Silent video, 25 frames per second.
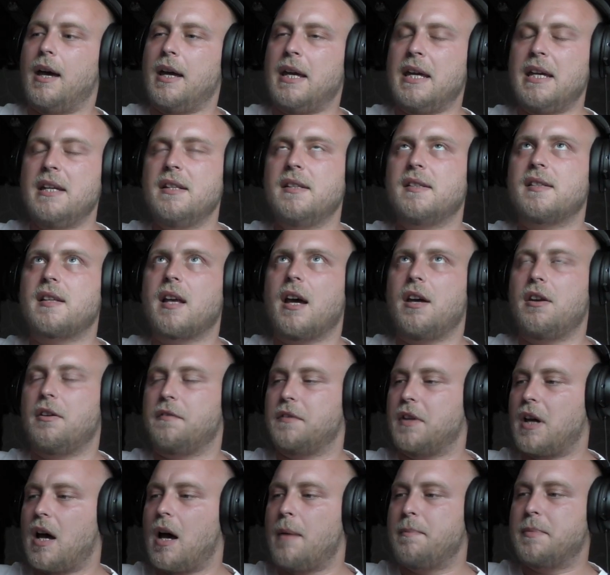Inside of
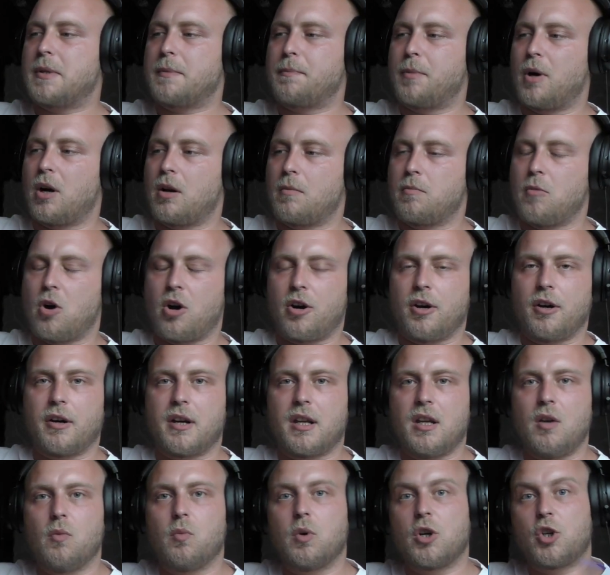the Habsburg
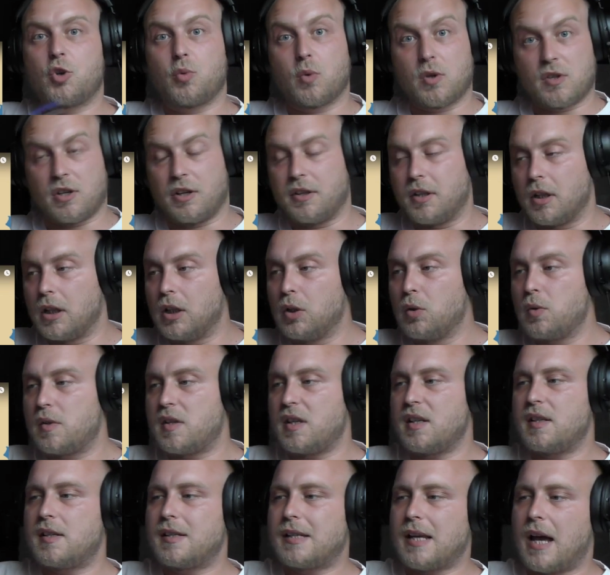monarchy, which was on the
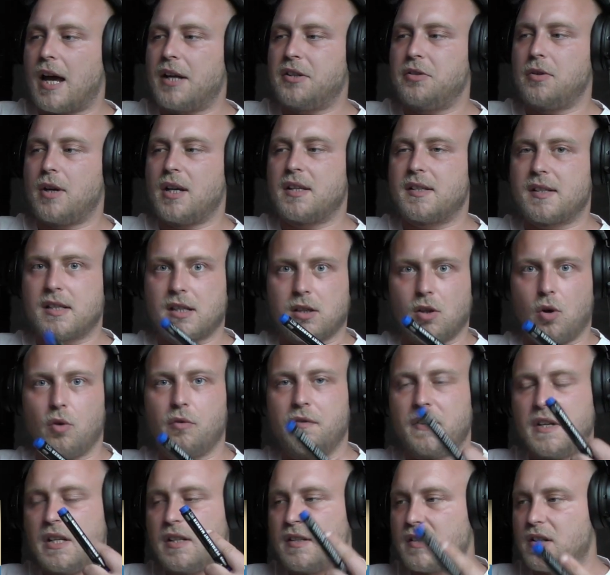losing side, you had
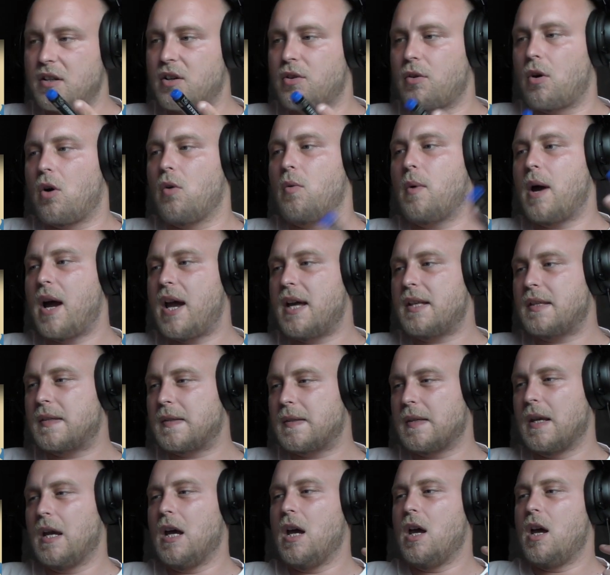Slovenes,
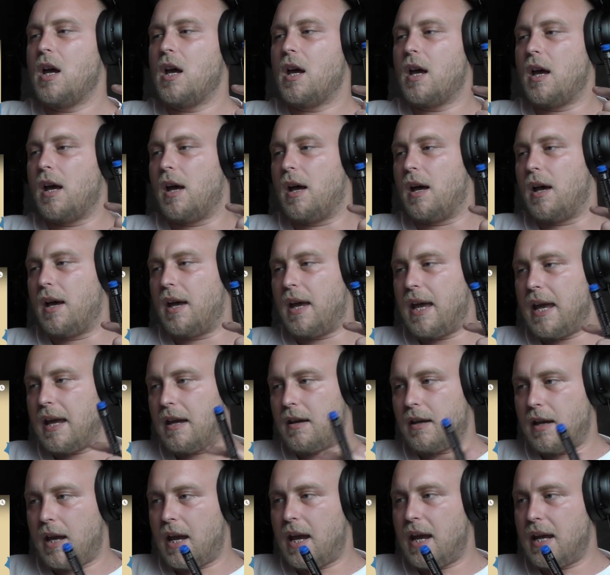Croats,
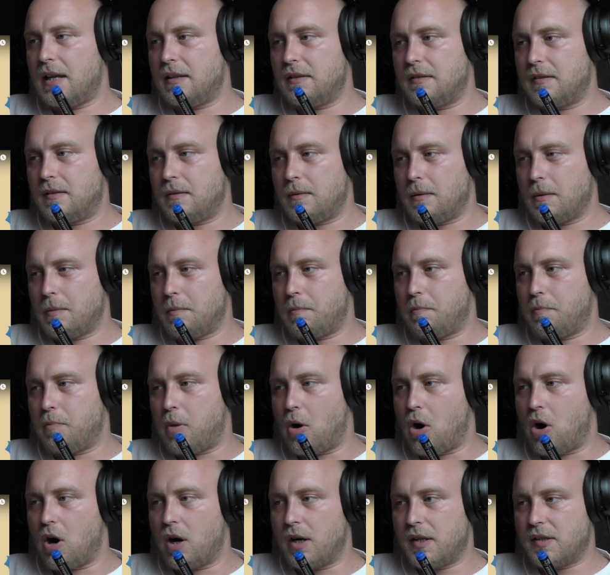and
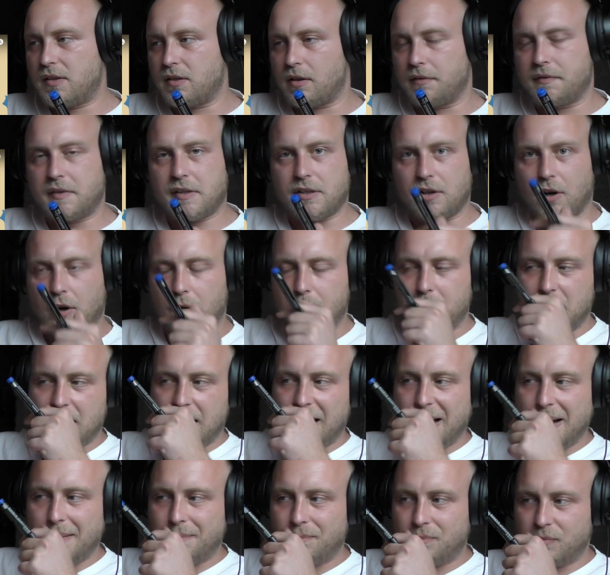parts of
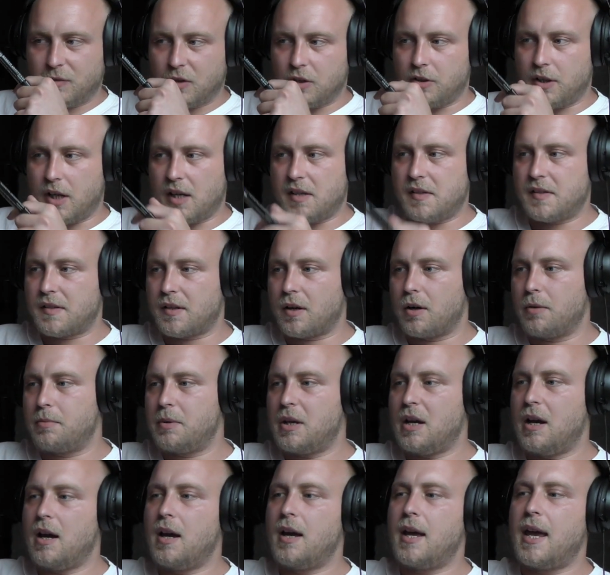Serbia, today's
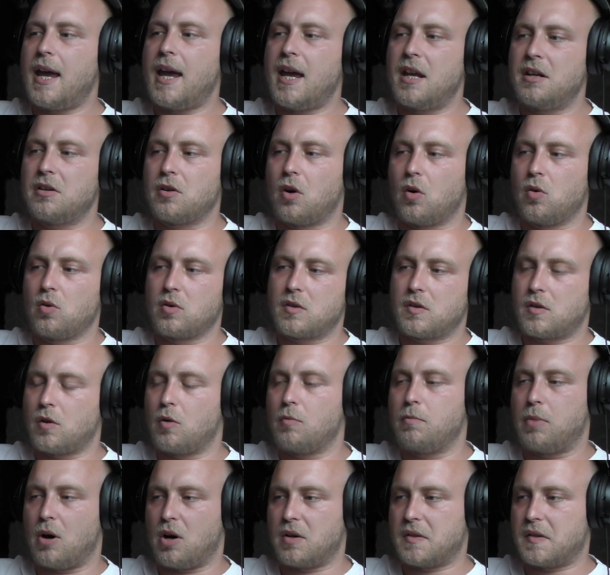Serbia, and also
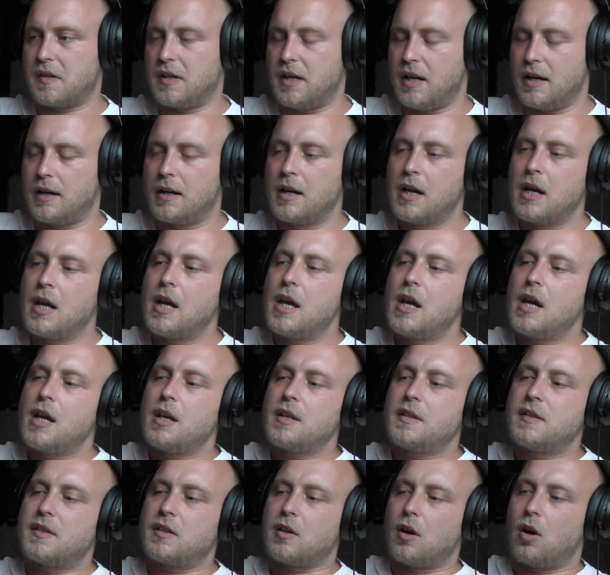Bosnia.
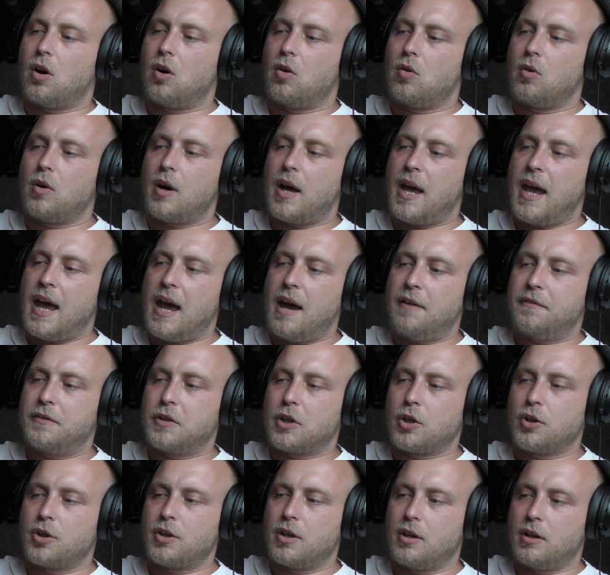So
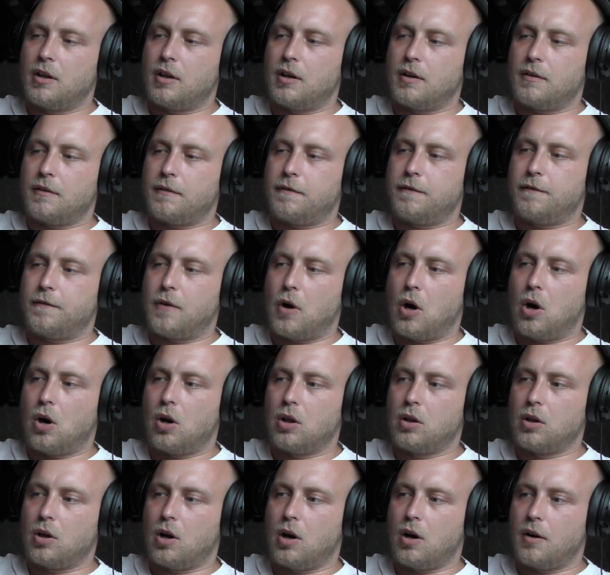after the
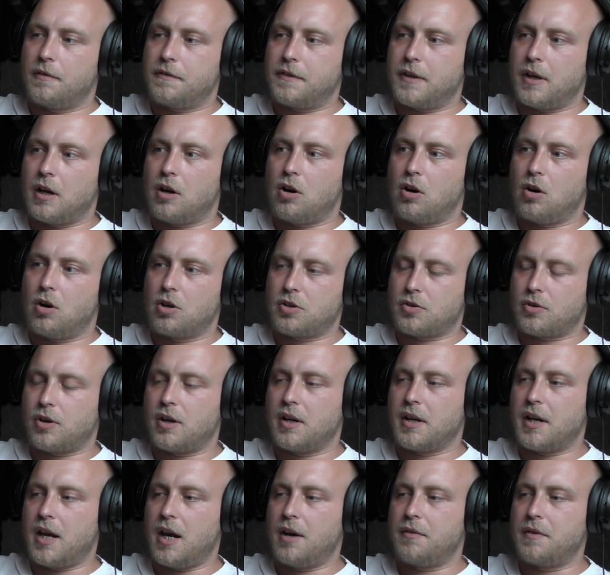fall of the
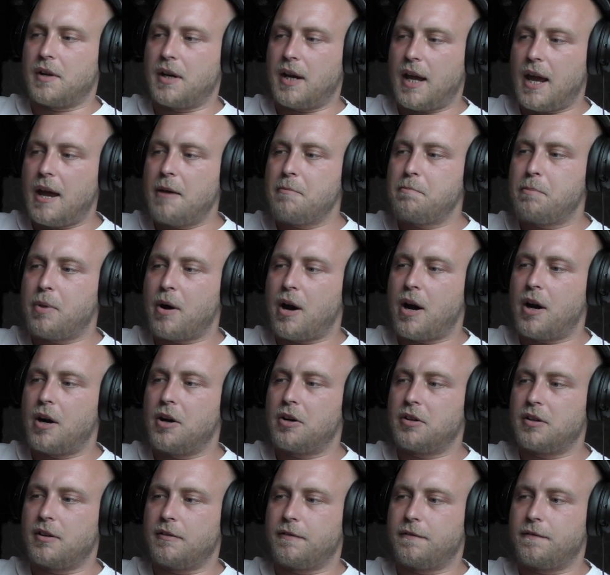Austro-Hungarian
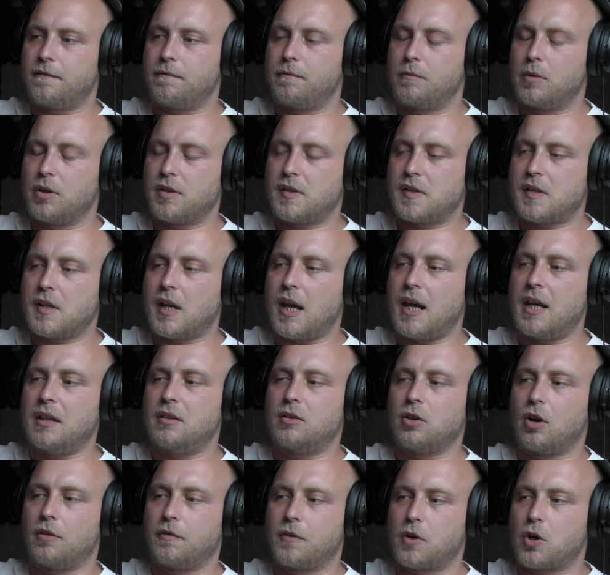Empire, the
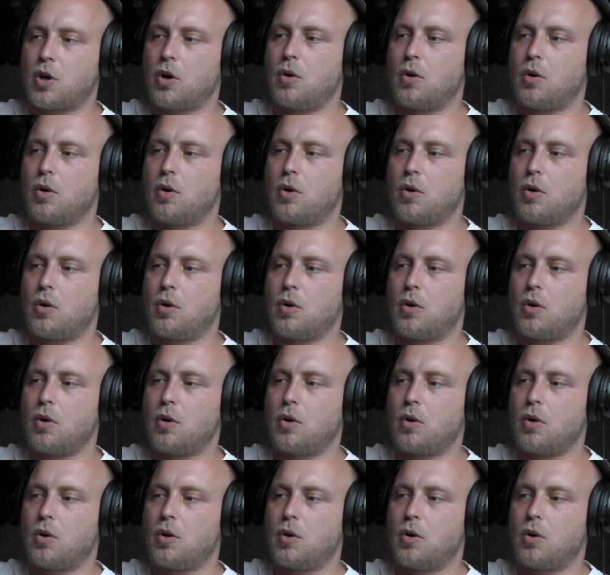state of